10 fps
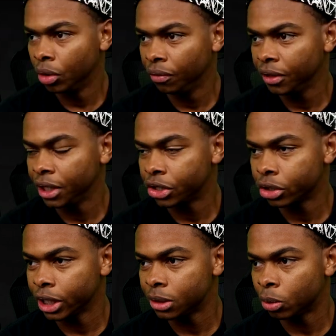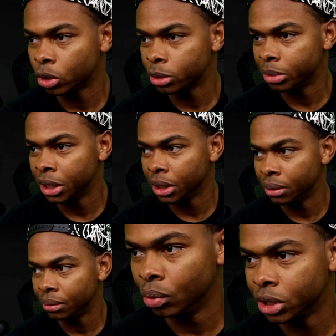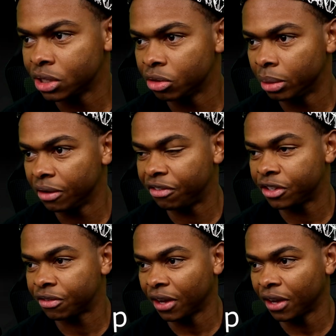Hopefully it transports me once everybody's